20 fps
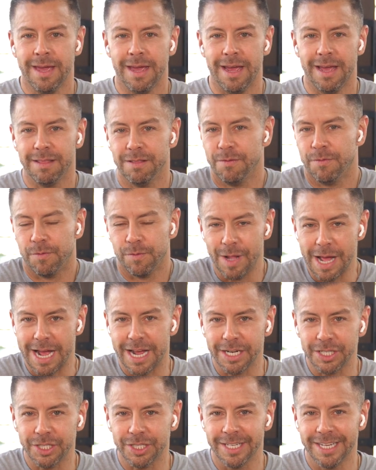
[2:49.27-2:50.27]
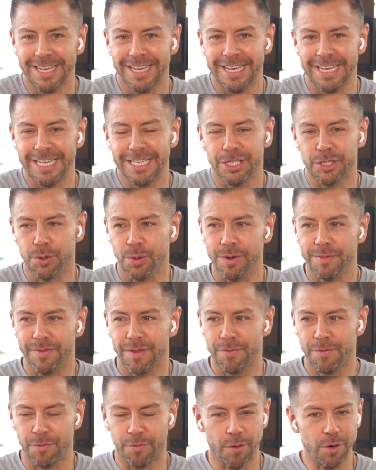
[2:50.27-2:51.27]
And the flesh is sort of
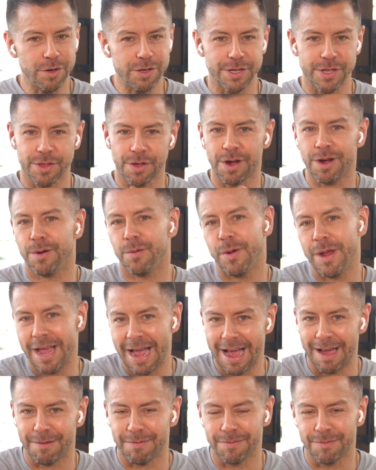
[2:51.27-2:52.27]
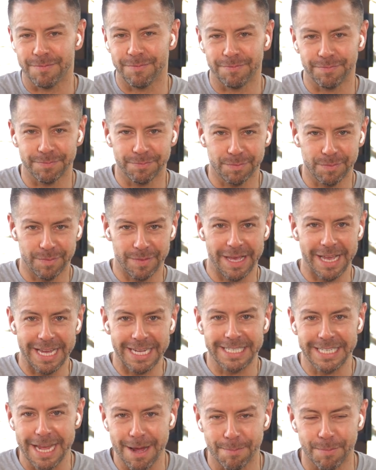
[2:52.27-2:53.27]
the first thought we have.
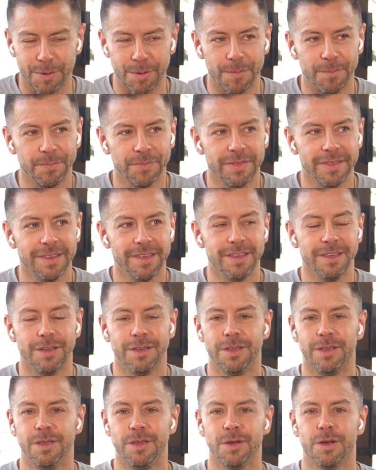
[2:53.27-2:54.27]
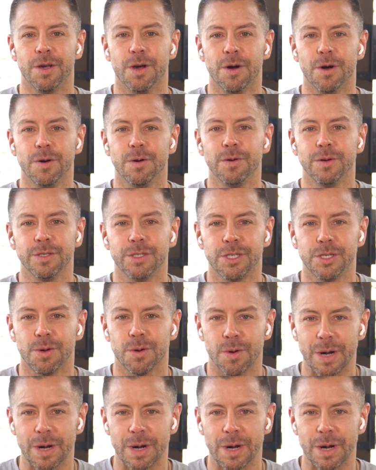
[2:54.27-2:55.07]
Example, you go to a